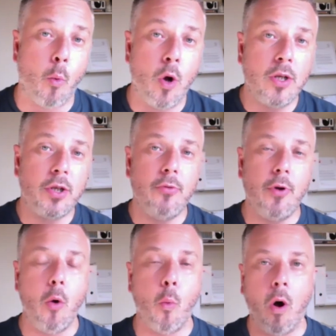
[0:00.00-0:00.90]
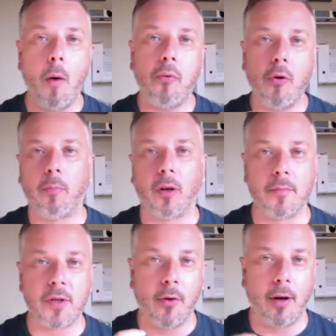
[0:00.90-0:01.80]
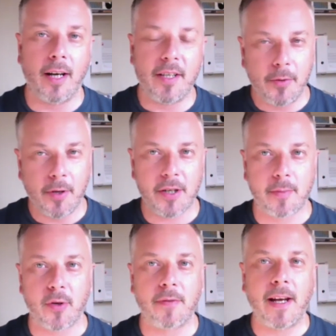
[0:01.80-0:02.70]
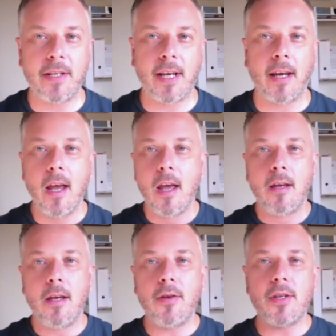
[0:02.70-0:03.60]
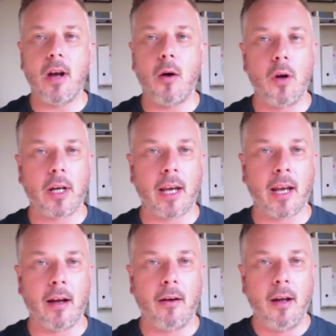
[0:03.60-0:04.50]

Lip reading: Once you know what problems your ideal customer is facing, you can start working out